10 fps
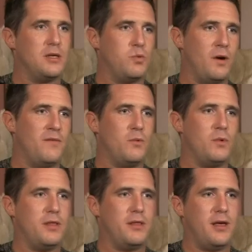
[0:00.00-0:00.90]
There's one.
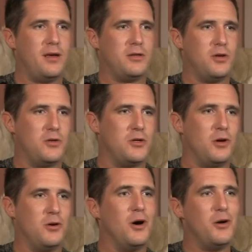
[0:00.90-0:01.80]
With the, so
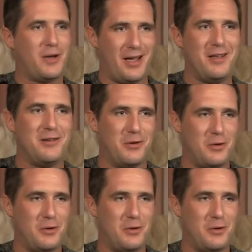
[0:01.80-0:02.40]
so okay